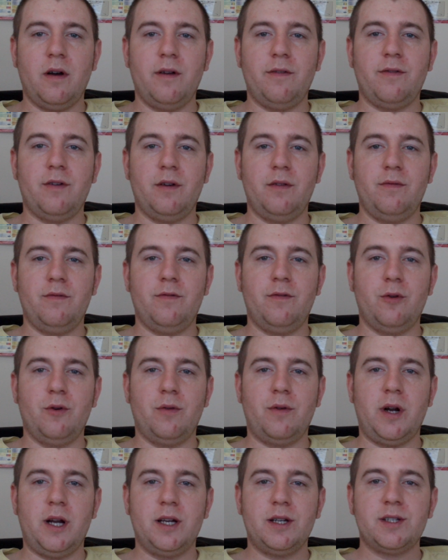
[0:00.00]
iPhone
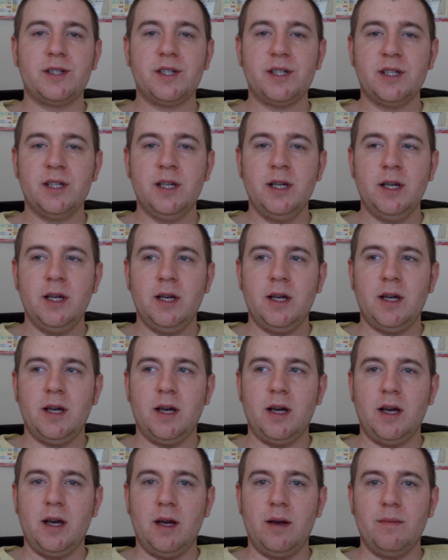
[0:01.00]
4S.
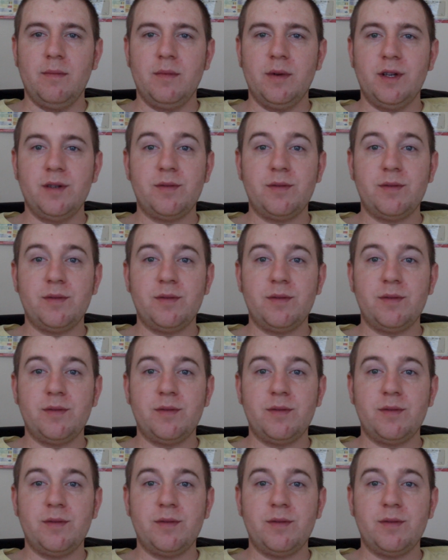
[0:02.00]
Um,